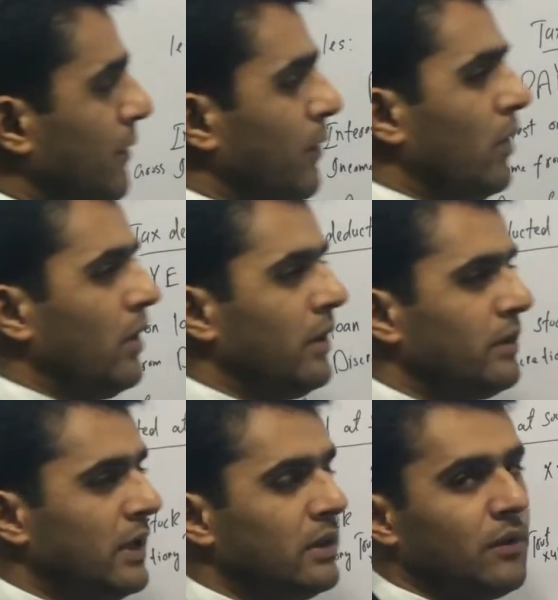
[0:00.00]

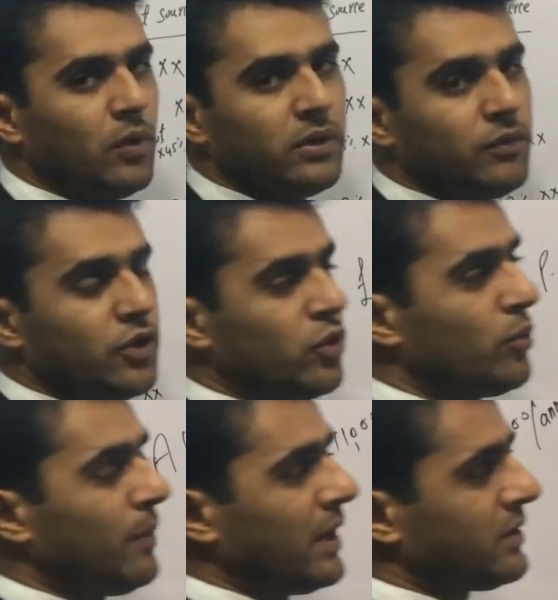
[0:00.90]
than the ones which you
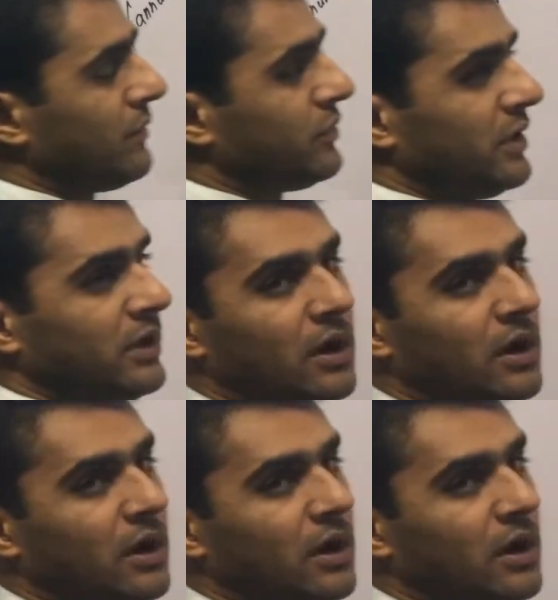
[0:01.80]
might have seen